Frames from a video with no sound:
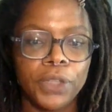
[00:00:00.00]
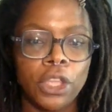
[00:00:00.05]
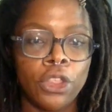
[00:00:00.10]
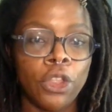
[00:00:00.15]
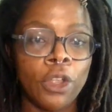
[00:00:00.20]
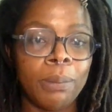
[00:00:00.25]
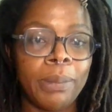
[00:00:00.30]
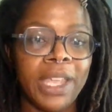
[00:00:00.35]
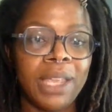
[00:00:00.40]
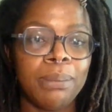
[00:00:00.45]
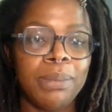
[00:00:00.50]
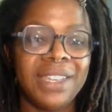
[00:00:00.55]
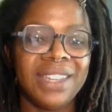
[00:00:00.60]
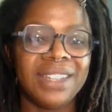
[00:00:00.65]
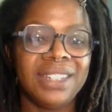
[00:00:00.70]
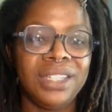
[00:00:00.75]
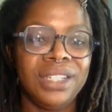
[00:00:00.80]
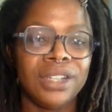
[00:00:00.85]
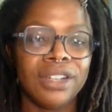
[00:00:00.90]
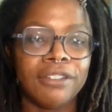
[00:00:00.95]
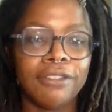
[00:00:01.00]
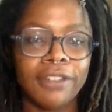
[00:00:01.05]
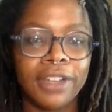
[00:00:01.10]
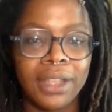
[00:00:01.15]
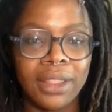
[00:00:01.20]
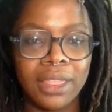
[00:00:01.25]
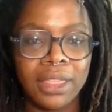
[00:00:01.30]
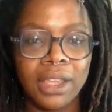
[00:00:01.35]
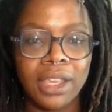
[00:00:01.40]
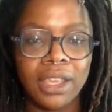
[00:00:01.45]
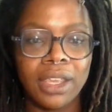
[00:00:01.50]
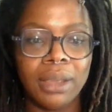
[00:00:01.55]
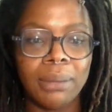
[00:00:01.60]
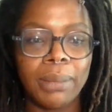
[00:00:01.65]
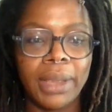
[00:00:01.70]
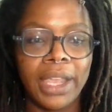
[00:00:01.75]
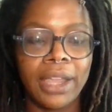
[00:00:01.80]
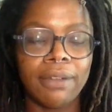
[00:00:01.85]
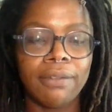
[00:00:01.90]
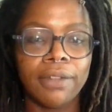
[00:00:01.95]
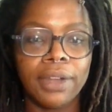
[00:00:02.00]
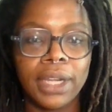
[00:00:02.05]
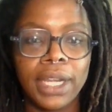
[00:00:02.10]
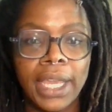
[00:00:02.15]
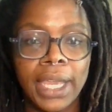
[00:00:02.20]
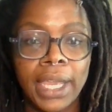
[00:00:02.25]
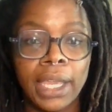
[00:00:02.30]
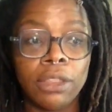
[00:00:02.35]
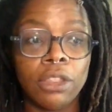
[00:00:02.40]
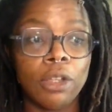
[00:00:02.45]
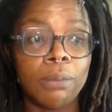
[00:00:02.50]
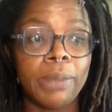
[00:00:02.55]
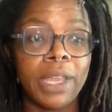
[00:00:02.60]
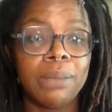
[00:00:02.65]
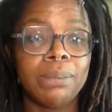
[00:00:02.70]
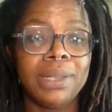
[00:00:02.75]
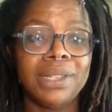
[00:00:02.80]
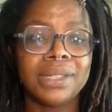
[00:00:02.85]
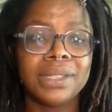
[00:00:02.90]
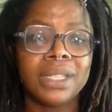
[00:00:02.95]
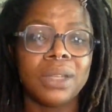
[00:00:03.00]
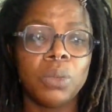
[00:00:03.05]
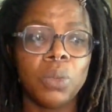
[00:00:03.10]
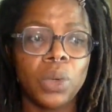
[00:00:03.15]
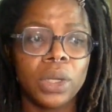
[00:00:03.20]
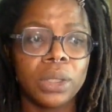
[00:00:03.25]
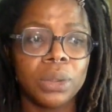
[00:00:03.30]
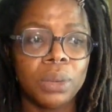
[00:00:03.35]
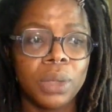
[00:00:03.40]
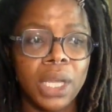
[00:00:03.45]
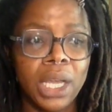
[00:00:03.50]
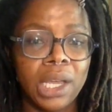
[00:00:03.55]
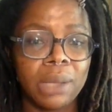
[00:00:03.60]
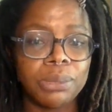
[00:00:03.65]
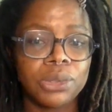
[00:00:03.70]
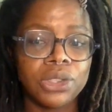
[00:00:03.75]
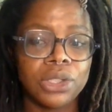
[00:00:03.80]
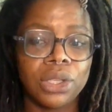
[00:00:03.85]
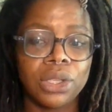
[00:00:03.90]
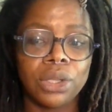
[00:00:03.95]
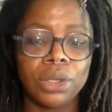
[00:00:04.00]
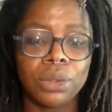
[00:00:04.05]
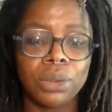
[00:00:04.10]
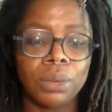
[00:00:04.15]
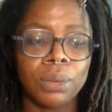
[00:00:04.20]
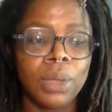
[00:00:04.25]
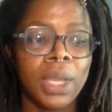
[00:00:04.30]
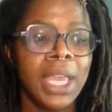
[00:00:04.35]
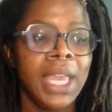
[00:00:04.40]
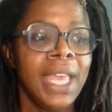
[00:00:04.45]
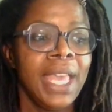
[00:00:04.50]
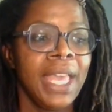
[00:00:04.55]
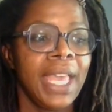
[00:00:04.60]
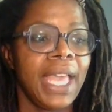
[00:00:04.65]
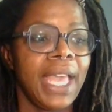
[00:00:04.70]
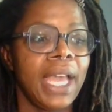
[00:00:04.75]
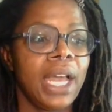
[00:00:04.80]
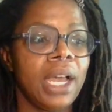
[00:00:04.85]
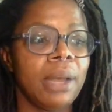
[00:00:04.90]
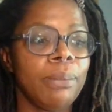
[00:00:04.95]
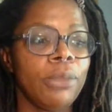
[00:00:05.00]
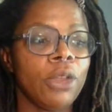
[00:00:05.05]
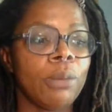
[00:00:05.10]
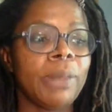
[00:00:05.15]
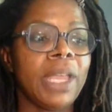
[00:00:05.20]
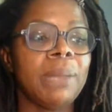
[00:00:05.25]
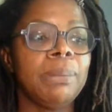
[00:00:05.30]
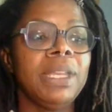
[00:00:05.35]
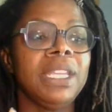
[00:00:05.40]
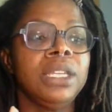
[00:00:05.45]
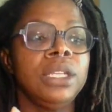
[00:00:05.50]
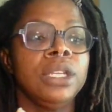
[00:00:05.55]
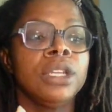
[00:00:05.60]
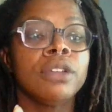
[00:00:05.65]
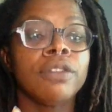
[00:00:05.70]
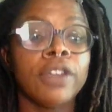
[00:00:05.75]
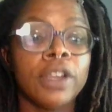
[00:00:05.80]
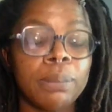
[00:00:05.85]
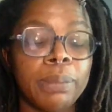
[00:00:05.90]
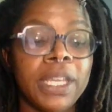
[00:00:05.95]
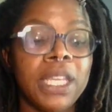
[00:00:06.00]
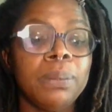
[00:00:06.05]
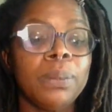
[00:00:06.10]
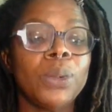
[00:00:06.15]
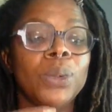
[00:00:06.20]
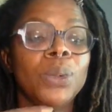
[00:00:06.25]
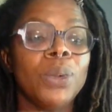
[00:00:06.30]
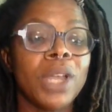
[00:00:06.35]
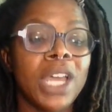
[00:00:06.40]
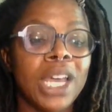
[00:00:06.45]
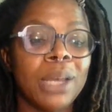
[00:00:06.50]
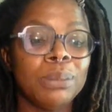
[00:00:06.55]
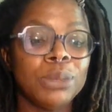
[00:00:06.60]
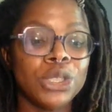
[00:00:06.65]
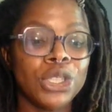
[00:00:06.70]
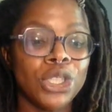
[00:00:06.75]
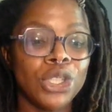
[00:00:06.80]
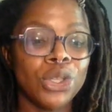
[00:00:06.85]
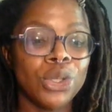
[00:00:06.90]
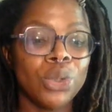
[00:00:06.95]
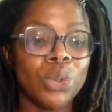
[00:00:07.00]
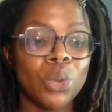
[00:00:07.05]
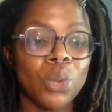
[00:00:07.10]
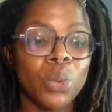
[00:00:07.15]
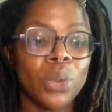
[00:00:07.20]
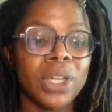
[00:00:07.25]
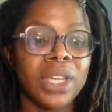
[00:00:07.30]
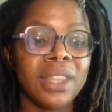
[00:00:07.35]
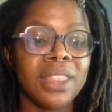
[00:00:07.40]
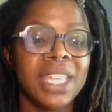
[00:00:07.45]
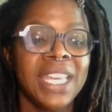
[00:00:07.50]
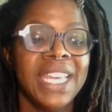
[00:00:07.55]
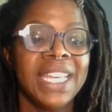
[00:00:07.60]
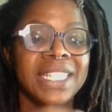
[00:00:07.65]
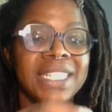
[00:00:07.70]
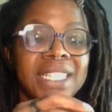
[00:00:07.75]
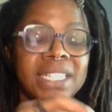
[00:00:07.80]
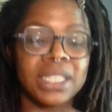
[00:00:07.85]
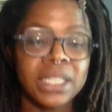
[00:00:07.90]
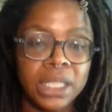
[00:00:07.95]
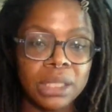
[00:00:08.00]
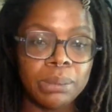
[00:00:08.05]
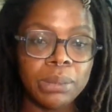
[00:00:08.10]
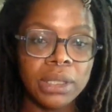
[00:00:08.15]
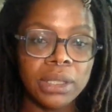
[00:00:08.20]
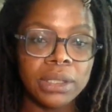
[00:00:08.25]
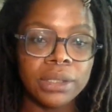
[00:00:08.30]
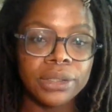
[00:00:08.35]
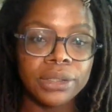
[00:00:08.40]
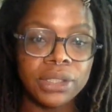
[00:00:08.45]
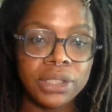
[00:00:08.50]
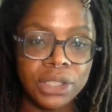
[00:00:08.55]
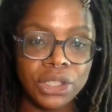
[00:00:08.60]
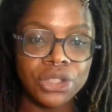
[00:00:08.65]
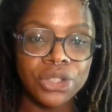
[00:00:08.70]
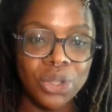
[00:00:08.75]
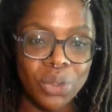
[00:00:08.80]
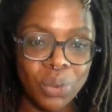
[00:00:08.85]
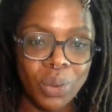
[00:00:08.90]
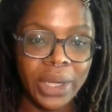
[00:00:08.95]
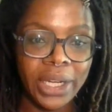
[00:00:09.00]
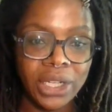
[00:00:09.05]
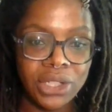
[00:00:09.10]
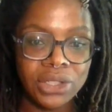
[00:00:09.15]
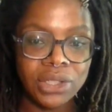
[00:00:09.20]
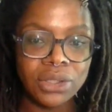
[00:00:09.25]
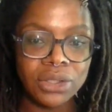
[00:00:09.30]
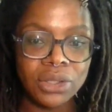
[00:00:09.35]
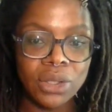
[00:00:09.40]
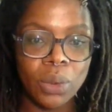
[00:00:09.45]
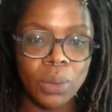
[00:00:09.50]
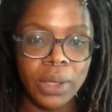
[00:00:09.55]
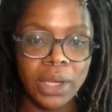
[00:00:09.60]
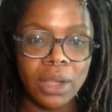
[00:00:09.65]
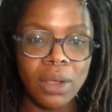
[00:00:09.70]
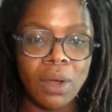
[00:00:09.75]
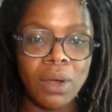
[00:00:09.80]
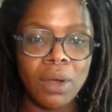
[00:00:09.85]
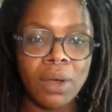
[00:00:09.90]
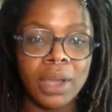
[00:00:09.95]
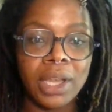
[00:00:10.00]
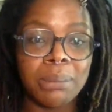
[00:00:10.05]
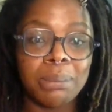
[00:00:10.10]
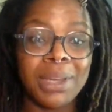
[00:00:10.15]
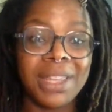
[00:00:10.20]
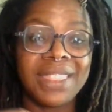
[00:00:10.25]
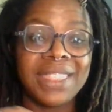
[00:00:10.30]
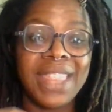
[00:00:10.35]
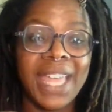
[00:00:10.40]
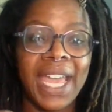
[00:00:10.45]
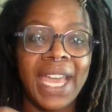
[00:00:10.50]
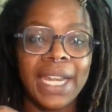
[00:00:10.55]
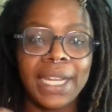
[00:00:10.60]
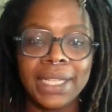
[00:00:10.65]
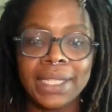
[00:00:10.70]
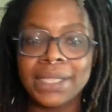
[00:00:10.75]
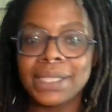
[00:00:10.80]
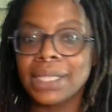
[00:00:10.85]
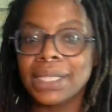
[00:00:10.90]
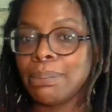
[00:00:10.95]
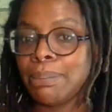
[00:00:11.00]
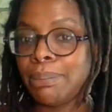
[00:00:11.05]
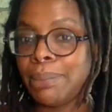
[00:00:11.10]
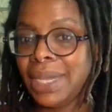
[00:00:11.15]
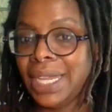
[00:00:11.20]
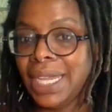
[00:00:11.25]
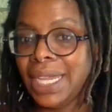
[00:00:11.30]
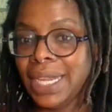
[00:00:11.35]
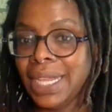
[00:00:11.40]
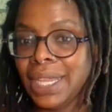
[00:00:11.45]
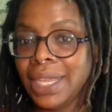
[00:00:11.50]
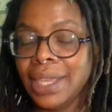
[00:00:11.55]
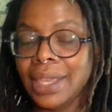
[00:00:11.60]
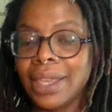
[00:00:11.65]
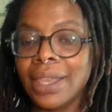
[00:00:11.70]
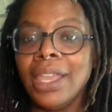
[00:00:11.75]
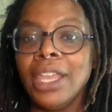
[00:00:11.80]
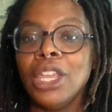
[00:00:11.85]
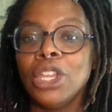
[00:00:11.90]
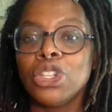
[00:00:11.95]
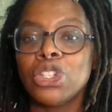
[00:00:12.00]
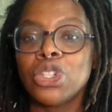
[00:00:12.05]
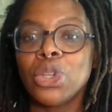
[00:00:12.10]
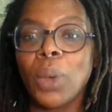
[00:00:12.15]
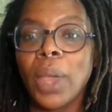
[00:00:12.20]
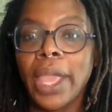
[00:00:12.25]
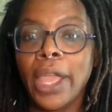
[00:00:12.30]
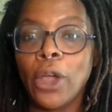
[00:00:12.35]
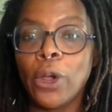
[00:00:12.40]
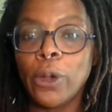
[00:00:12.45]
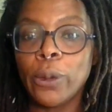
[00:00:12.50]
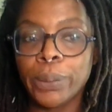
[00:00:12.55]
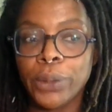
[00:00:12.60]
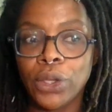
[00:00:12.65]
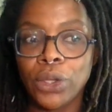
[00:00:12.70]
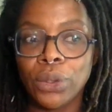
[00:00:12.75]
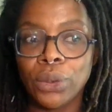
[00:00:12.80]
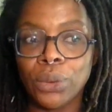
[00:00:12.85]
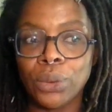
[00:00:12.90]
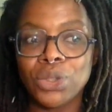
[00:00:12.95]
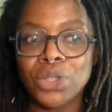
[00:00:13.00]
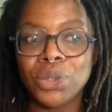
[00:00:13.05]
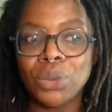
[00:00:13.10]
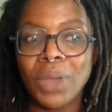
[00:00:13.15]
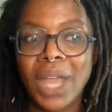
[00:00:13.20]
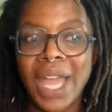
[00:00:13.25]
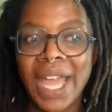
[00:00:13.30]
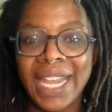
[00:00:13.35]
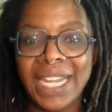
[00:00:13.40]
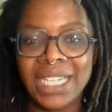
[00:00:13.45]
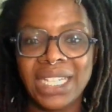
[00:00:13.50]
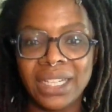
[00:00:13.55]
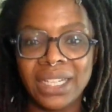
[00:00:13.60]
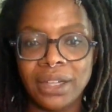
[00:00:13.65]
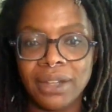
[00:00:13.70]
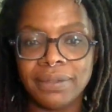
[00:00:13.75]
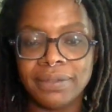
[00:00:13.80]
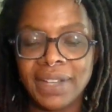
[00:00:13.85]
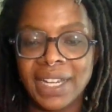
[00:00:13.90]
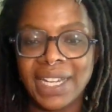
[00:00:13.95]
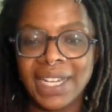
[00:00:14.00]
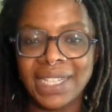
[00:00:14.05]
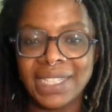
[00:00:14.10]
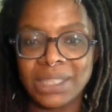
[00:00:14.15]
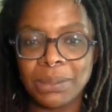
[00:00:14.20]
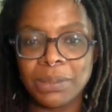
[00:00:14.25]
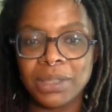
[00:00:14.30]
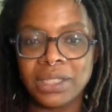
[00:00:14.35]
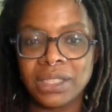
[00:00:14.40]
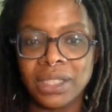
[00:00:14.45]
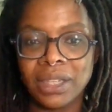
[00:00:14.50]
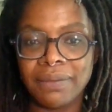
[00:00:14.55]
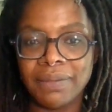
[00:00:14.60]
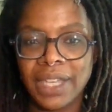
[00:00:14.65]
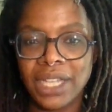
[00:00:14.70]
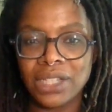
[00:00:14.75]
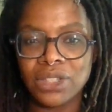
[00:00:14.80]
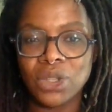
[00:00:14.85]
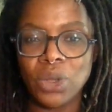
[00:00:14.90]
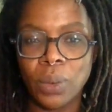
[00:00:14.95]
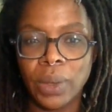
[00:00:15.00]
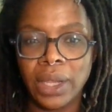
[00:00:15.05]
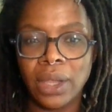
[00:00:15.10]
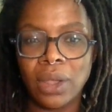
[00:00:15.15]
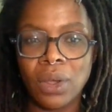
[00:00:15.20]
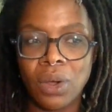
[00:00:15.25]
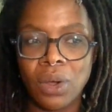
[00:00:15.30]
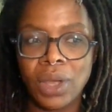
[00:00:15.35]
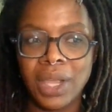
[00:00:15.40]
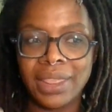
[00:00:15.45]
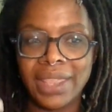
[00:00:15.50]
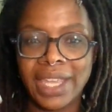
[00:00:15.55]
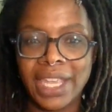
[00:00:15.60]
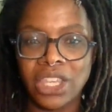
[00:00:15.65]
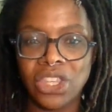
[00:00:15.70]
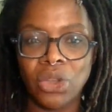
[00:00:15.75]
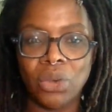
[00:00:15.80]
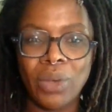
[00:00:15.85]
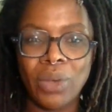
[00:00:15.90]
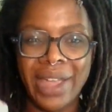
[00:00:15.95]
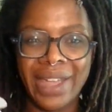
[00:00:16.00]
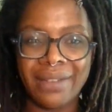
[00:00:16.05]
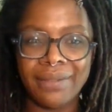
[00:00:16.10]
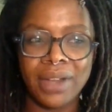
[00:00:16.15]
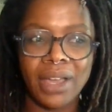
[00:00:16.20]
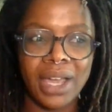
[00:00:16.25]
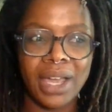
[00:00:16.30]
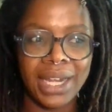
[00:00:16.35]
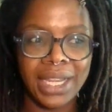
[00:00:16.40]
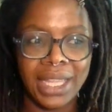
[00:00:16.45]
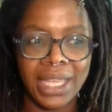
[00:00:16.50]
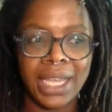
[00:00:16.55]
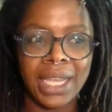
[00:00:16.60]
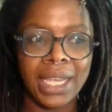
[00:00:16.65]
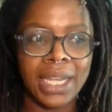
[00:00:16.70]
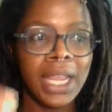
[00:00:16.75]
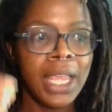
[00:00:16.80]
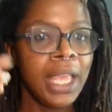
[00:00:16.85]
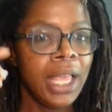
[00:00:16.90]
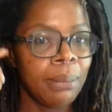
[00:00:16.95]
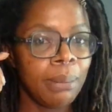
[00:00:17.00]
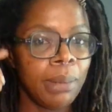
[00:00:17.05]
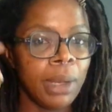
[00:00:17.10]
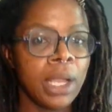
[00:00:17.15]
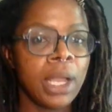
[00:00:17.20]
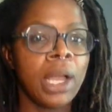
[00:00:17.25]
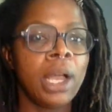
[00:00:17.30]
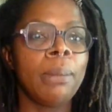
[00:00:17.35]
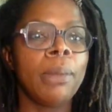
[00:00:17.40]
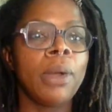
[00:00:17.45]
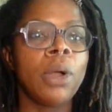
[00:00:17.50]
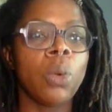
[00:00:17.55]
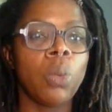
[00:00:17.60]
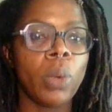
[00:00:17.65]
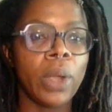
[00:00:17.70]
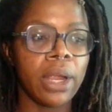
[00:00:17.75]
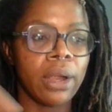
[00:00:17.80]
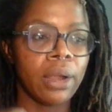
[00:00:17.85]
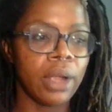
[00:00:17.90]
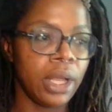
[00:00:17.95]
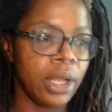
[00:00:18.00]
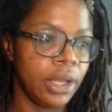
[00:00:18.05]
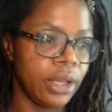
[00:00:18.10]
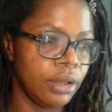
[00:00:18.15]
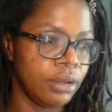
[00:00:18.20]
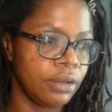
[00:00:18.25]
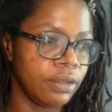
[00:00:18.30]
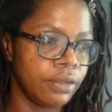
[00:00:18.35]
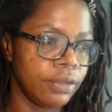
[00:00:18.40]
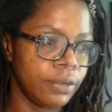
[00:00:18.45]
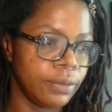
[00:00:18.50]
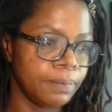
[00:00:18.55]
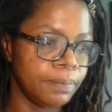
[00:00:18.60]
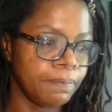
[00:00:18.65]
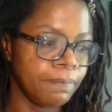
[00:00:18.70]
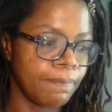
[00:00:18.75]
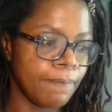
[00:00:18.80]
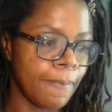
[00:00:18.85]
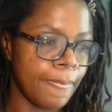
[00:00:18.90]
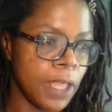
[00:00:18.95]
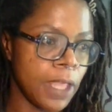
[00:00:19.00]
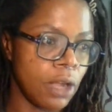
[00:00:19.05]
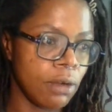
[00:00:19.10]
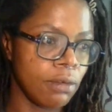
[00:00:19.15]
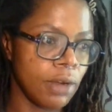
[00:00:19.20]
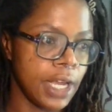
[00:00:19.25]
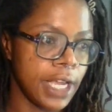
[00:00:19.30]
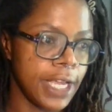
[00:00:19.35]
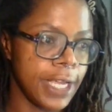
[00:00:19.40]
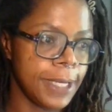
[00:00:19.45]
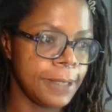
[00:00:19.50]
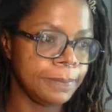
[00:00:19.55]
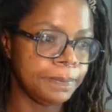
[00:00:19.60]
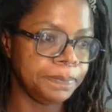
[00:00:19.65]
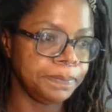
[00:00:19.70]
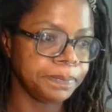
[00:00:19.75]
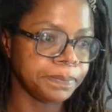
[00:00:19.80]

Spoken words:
There may be a different theme every day. There may be someone who comes to you. There may be different people who come to you with similar situations going on, but that is meaning to help you to identify some stuff that's going on that you have not yet become aware of. All right.